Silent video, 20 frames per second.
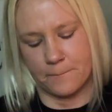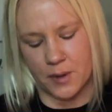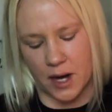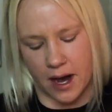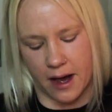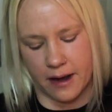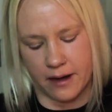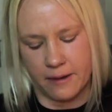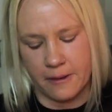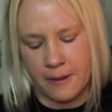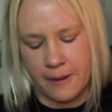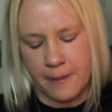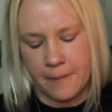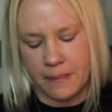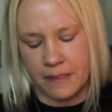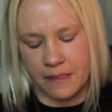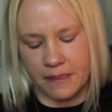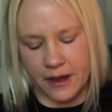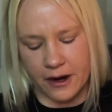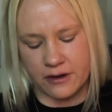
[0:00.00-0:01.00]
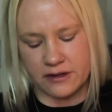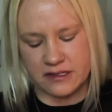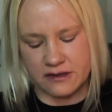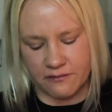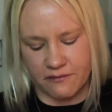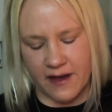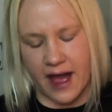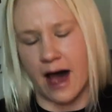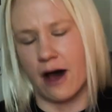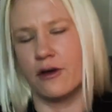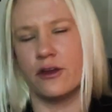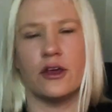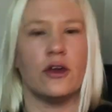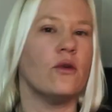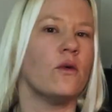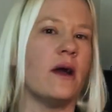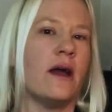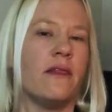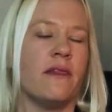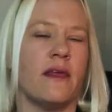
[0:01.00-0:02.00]
But there's
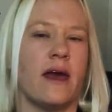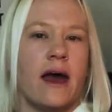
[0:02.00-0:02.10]
value in